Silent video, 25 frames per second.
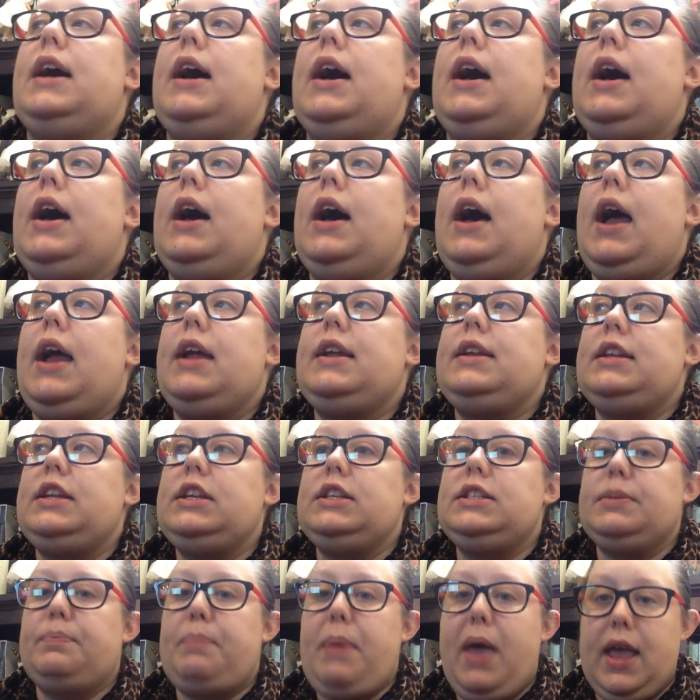I
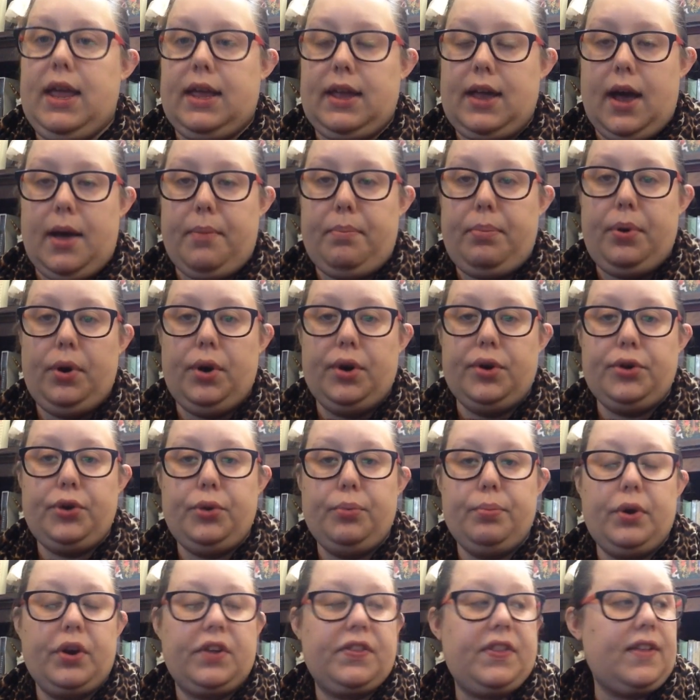need to pick up her
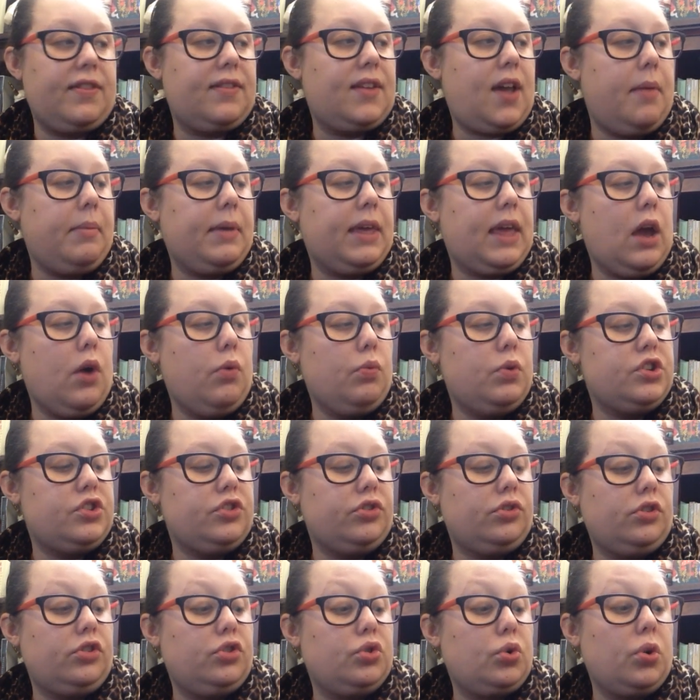new book that's coming out,
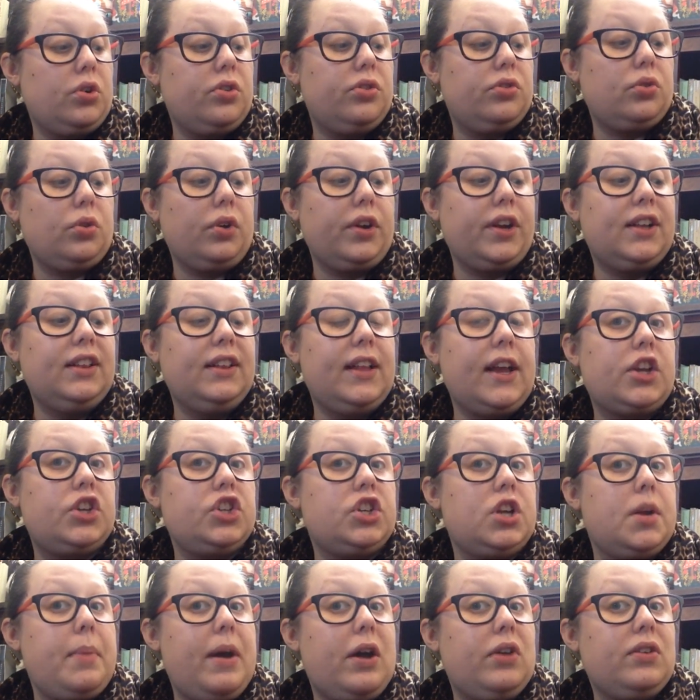which is a short story
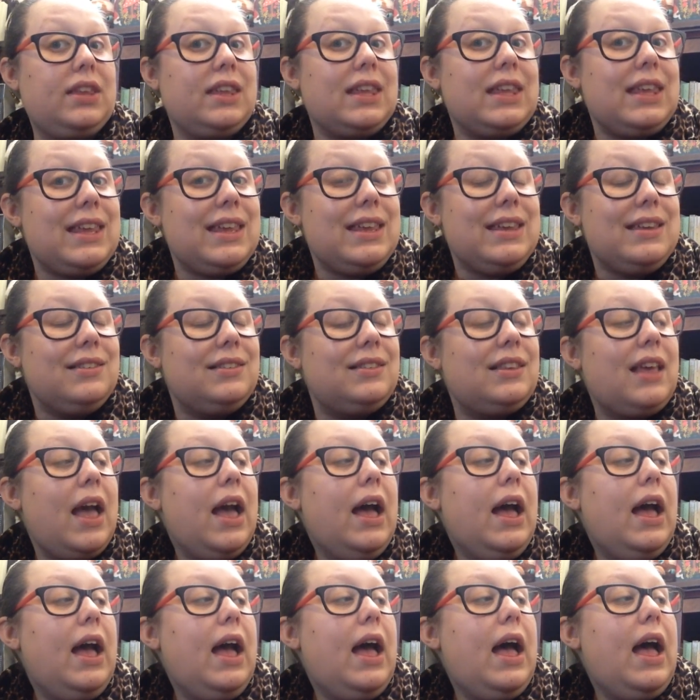collection about keys.
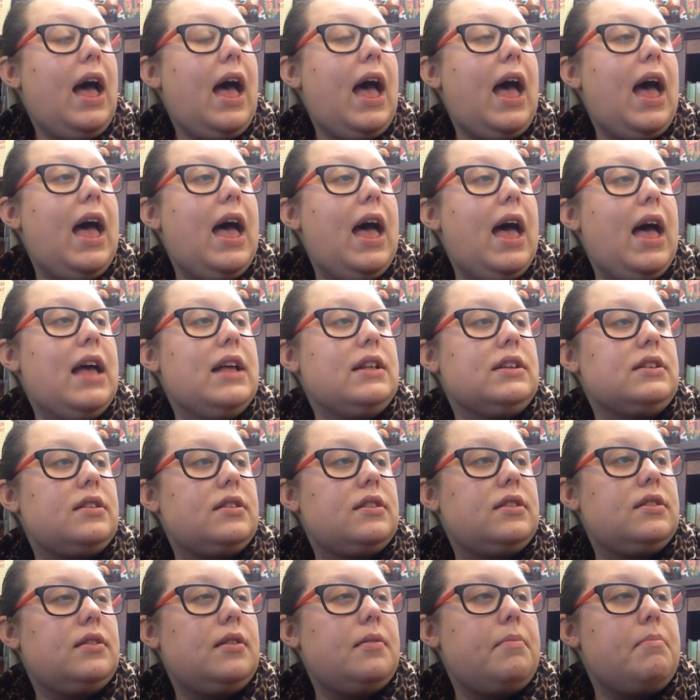
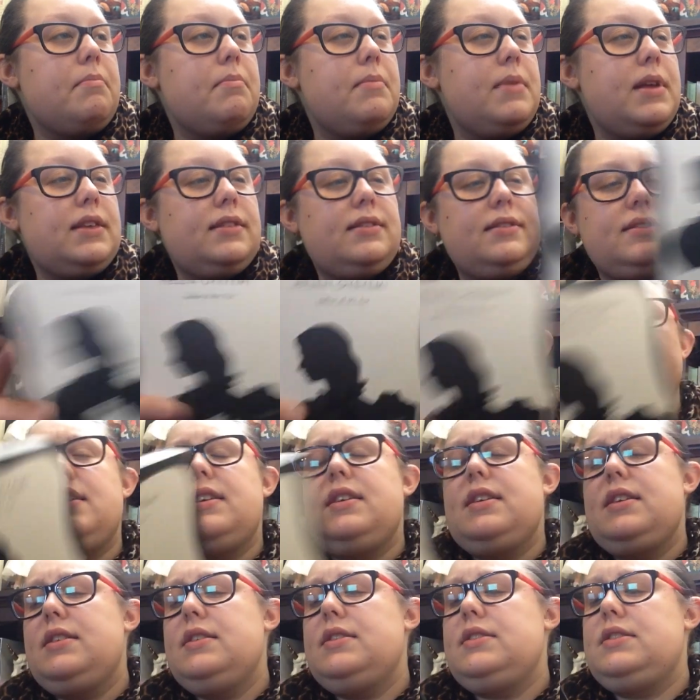And Miss
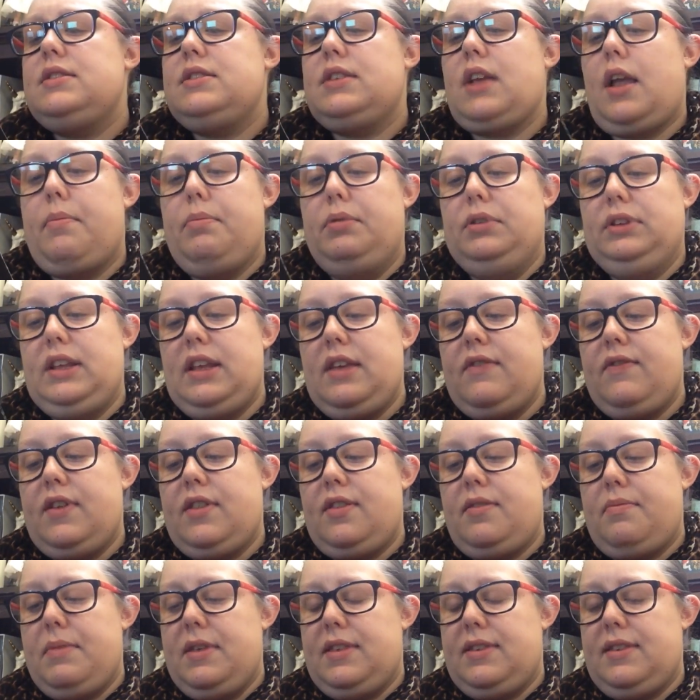
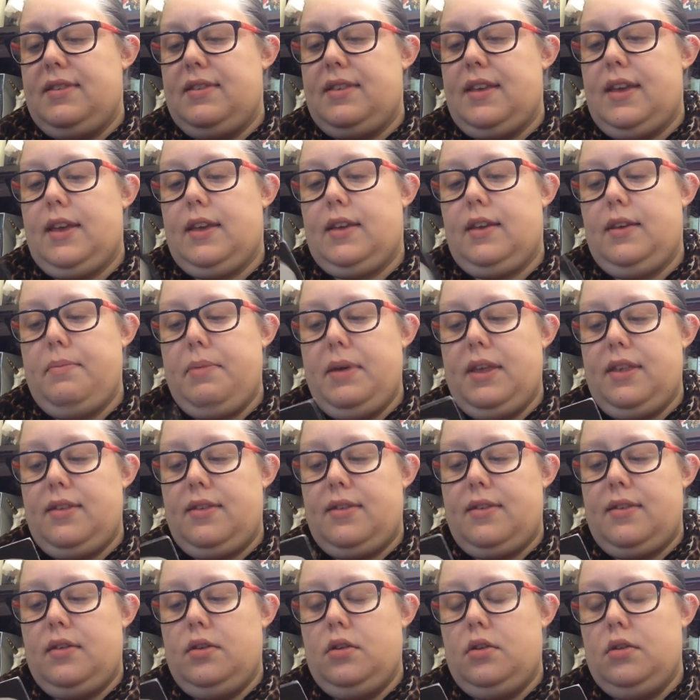
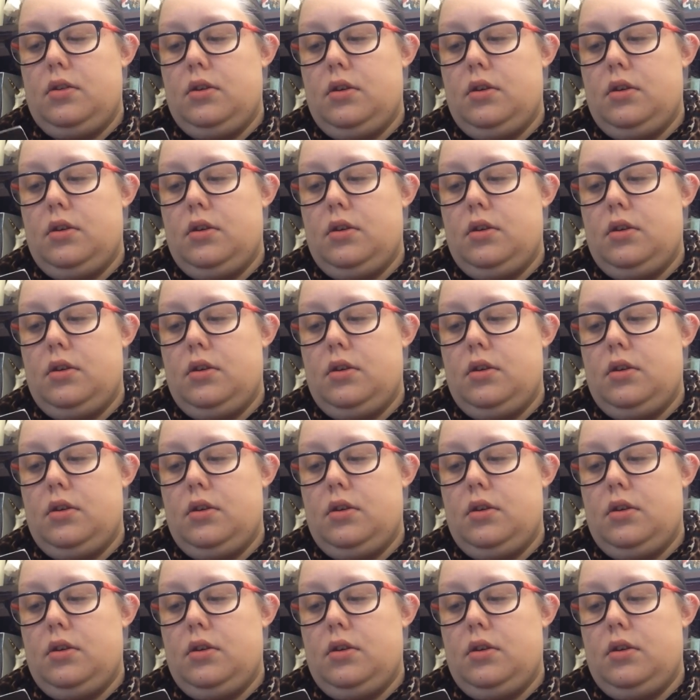Icabus.